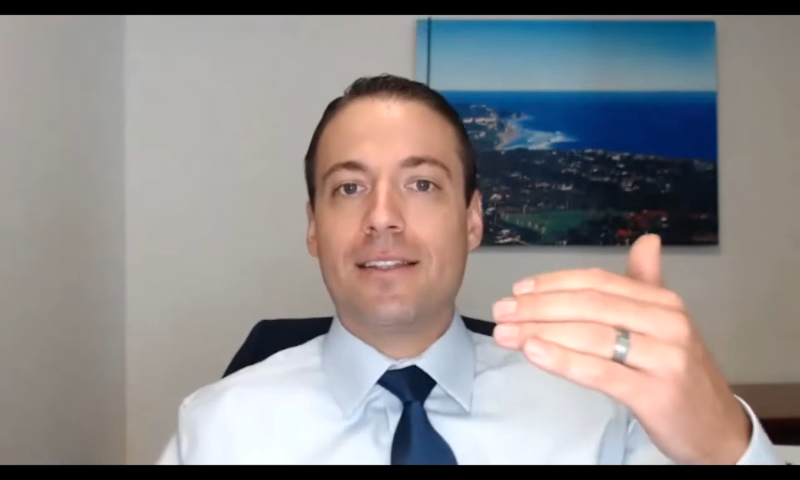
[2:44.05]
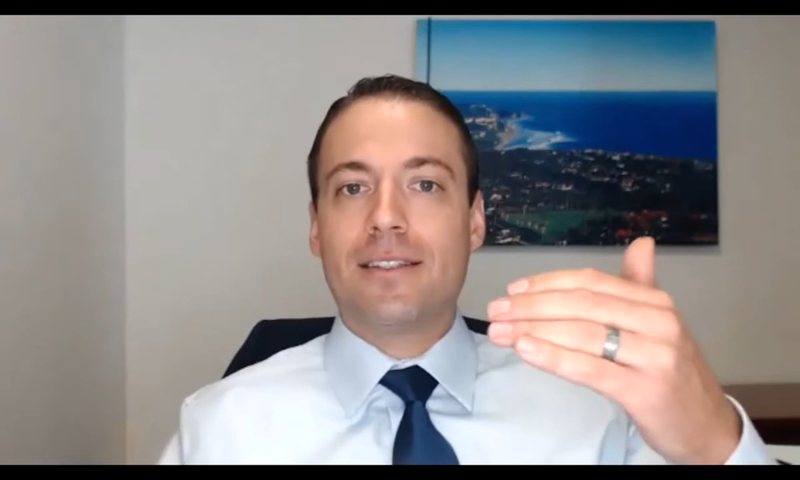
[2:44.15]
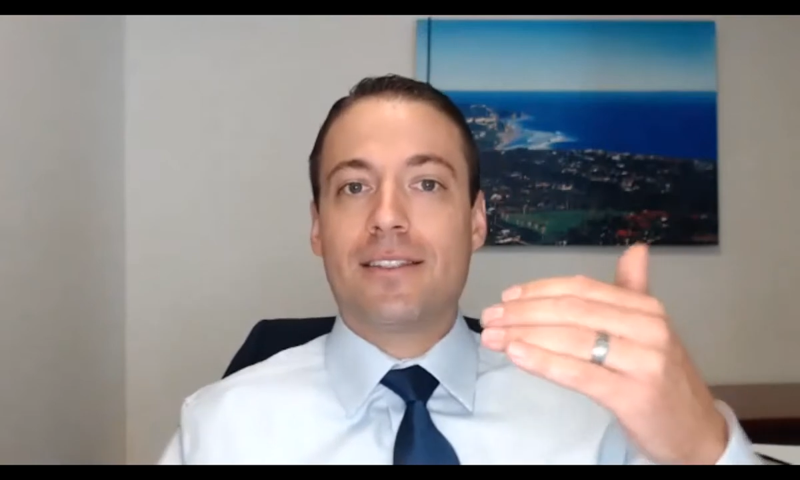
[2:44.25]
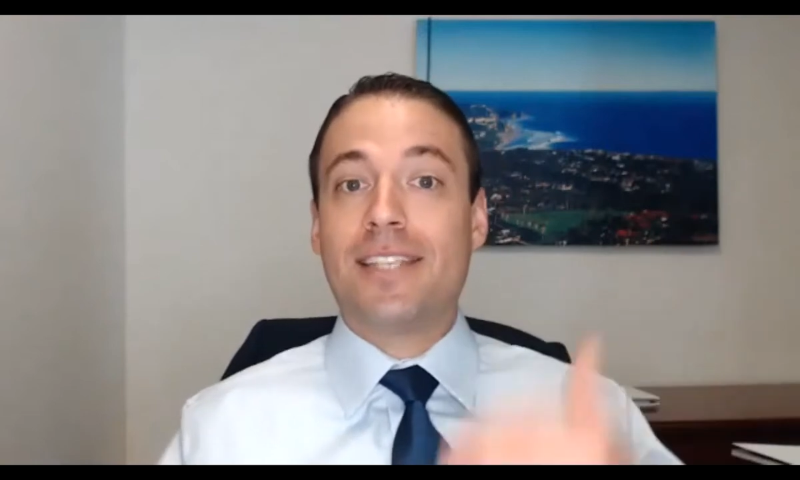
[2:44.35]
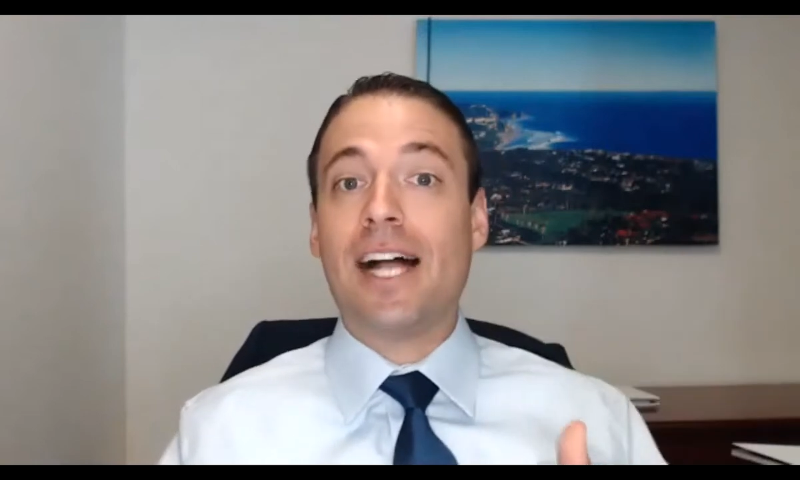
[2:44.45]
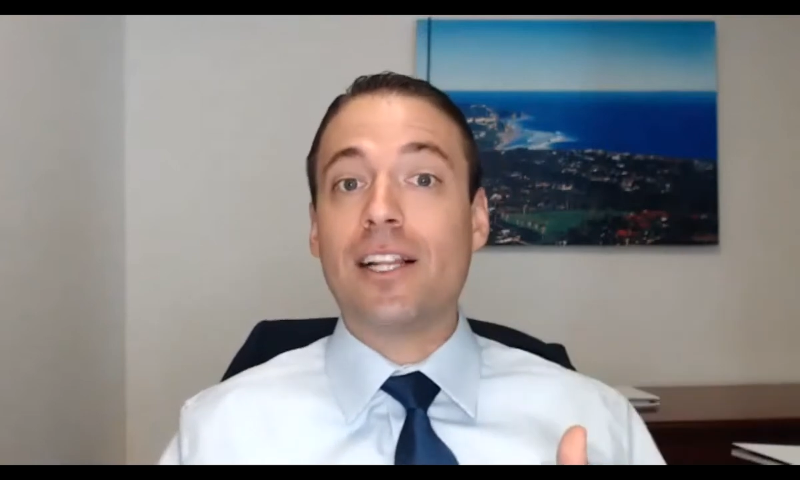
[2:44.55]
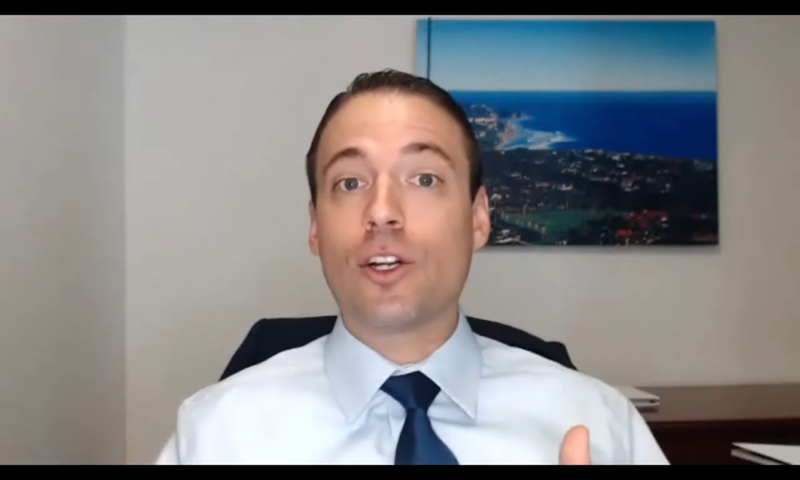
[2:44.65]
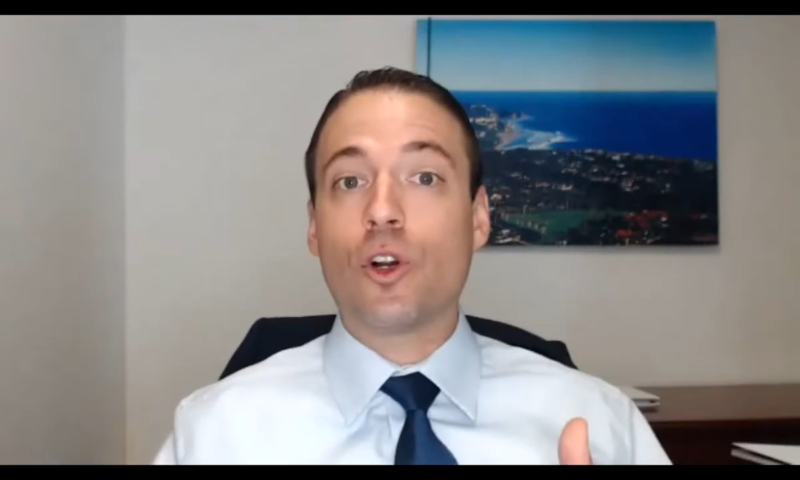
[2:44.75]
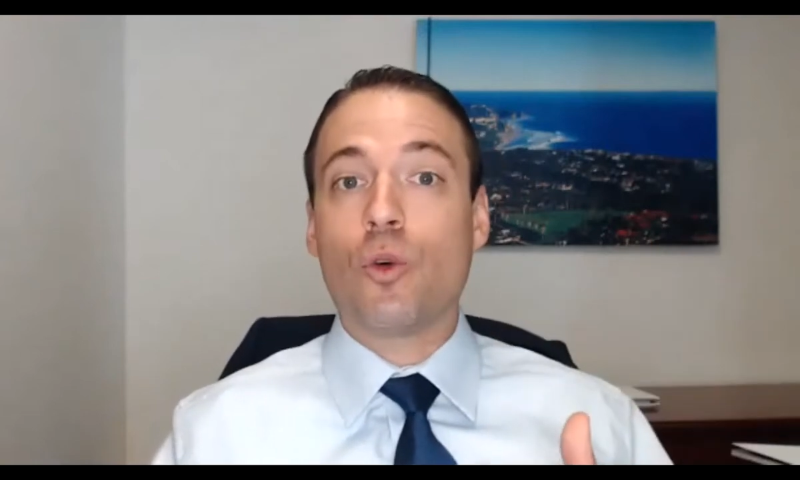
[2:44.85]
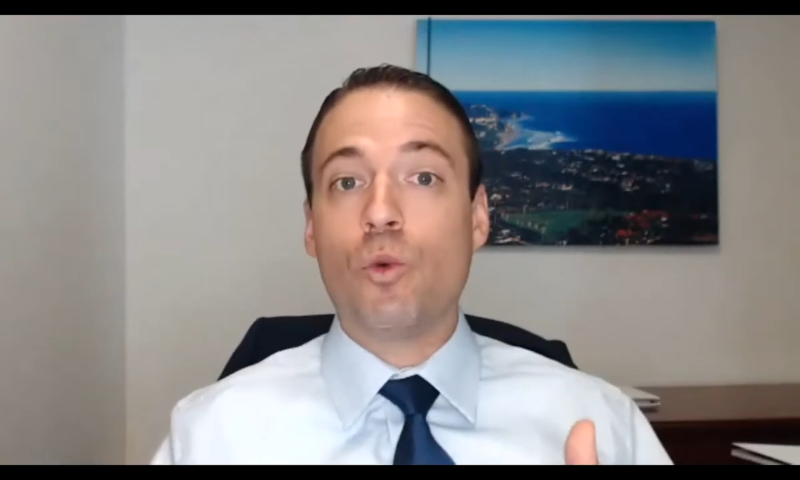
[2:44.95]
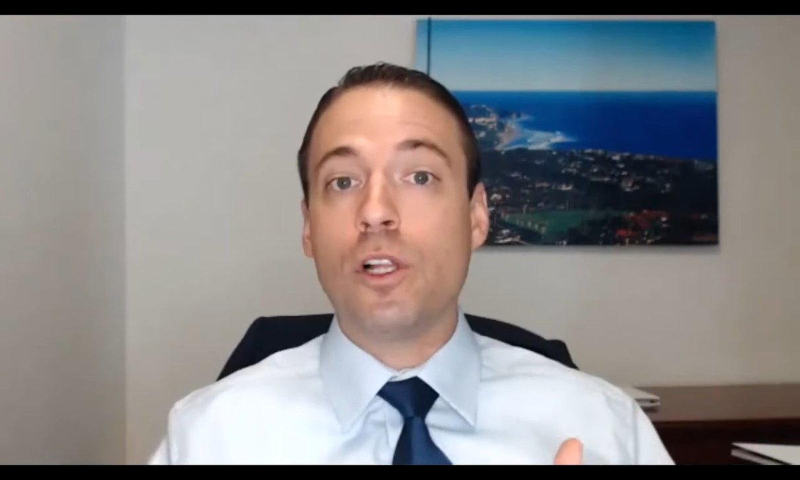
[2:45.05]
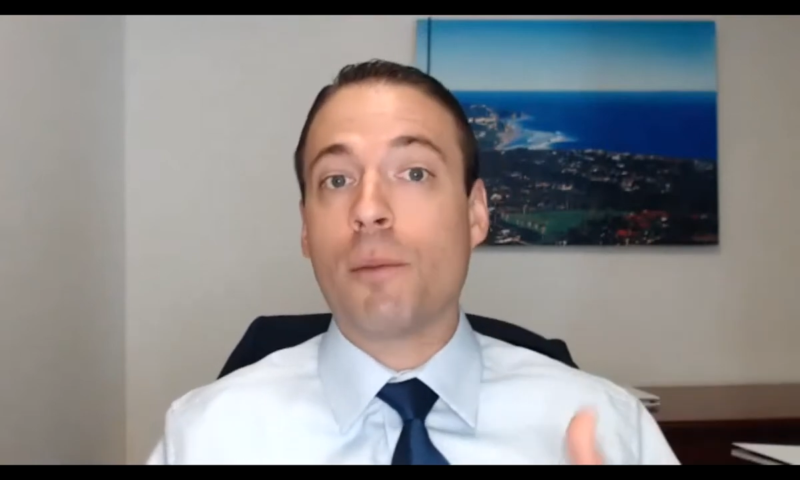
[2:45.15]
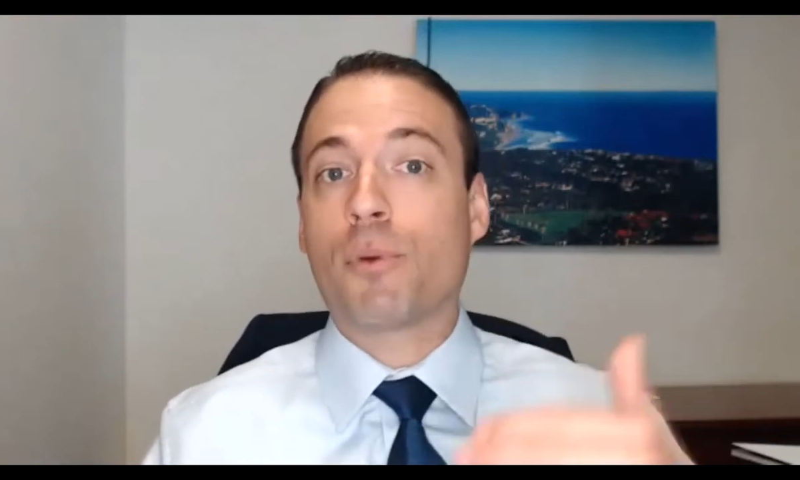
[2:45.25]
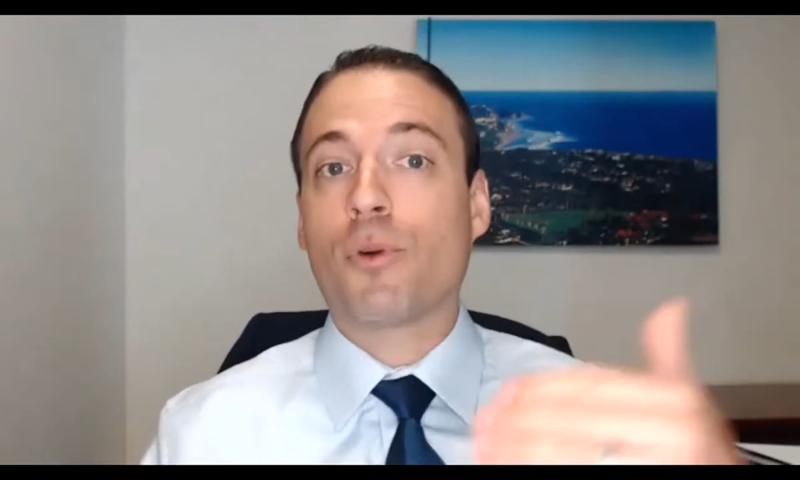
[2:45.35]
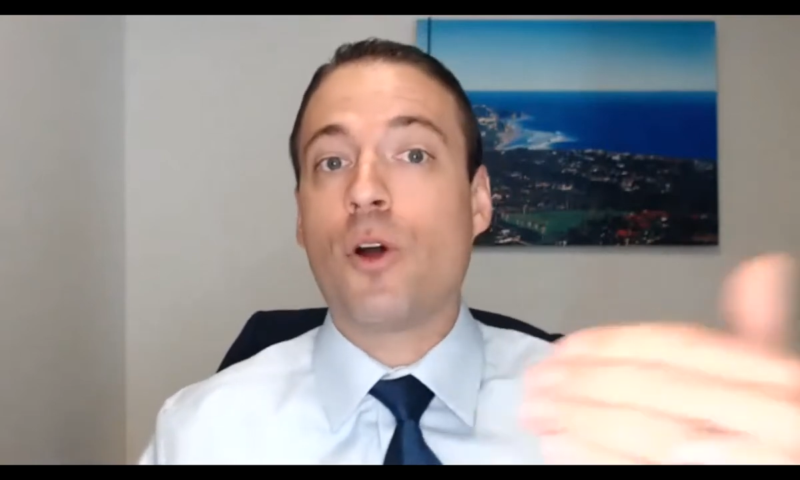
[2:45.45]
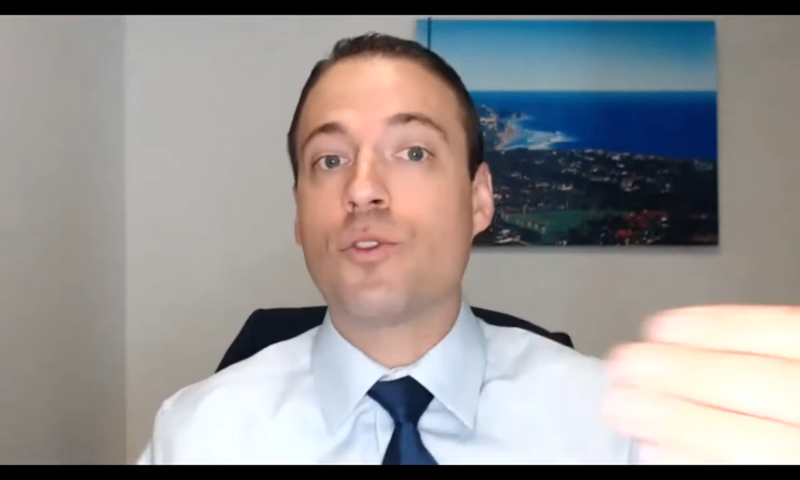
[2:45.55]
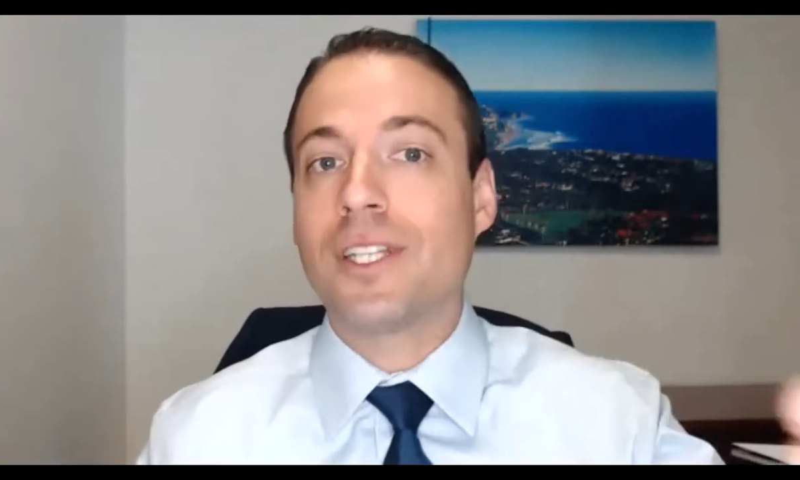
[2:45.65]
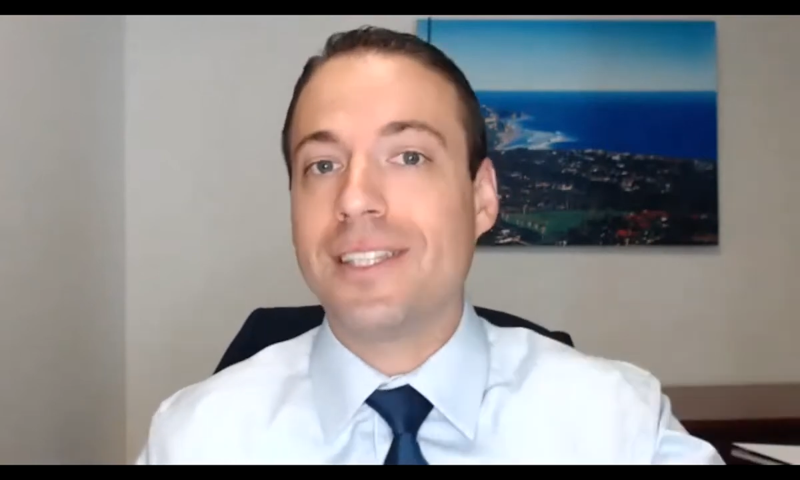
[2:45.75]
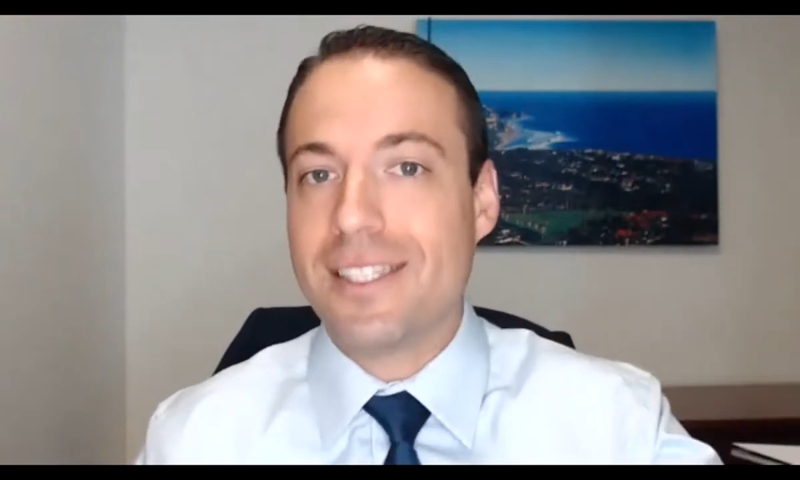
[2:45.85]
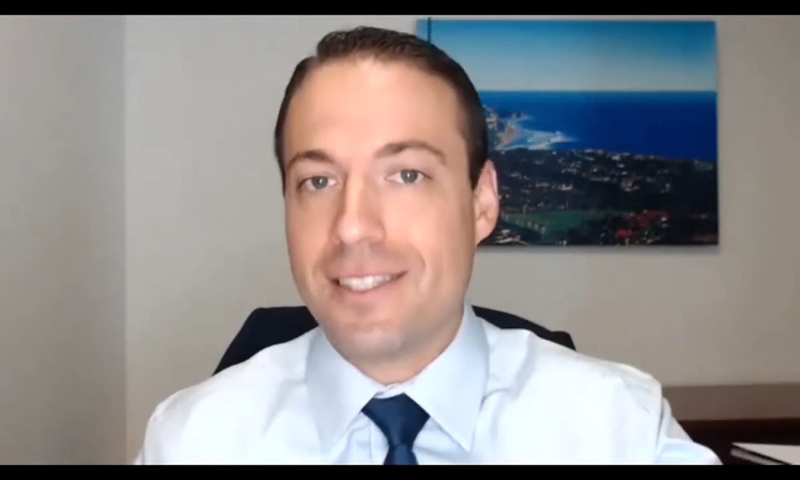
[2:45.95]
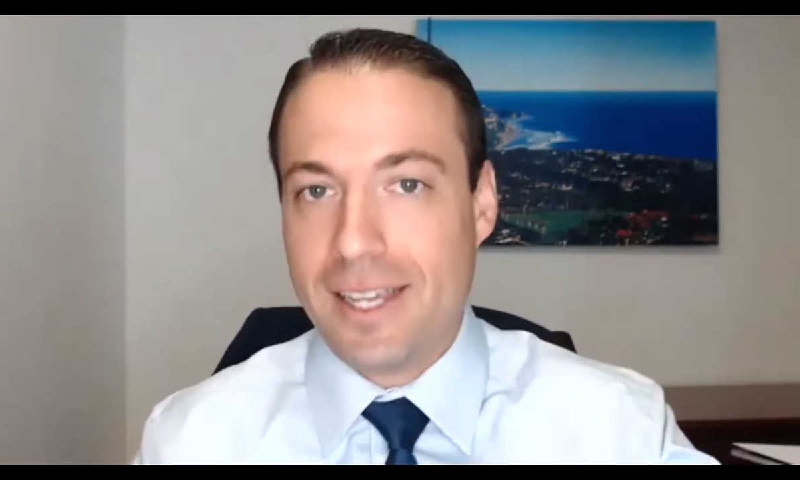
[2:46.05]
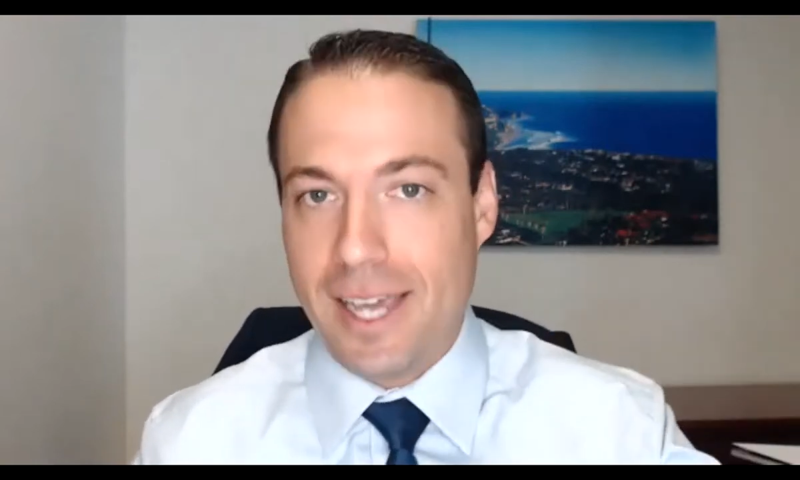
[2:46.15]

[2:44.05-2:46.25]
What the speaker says: seller will approach a listing